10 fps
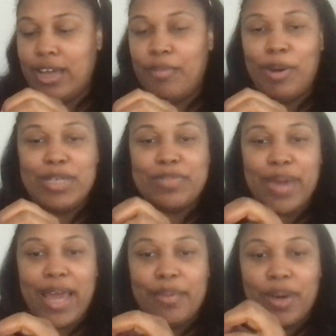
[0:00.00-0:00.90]
I'm always
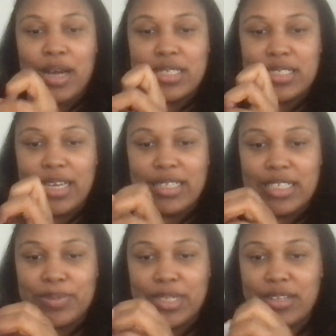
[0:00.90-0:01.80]
bad at boxes like
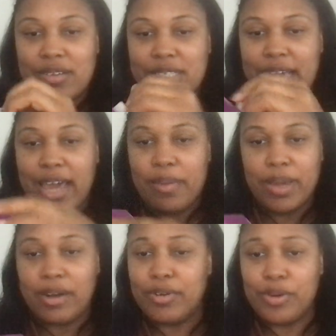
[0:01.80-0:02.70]
this with a little tab.
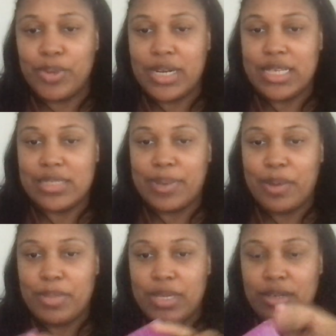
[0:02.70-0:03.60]
I don't know what it is
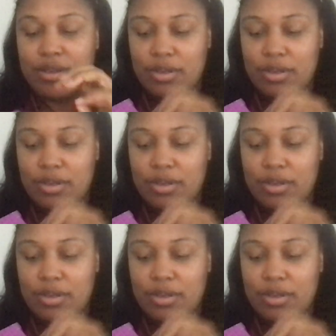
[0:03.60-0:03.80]
about me.